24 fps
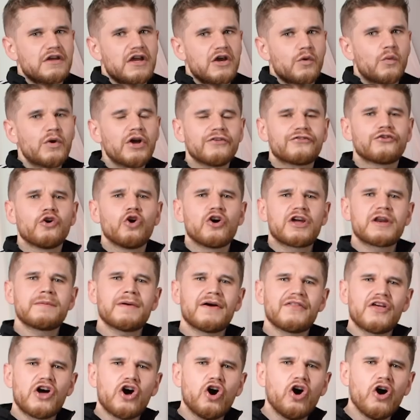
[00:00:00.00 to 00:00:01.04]
We are talking
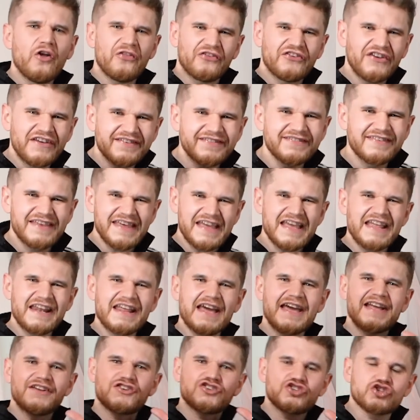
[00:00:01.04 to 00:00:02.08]
about the hottest
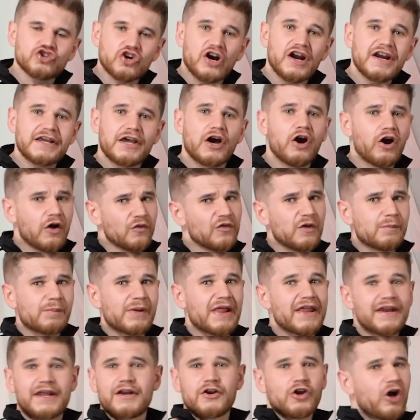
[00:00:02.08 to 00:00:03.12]
teenage striker on the
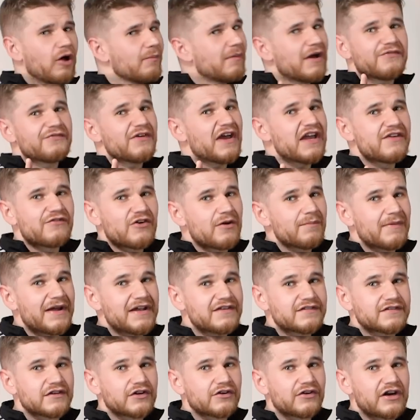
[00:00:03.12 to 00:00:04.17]
planet, not my favourite Mason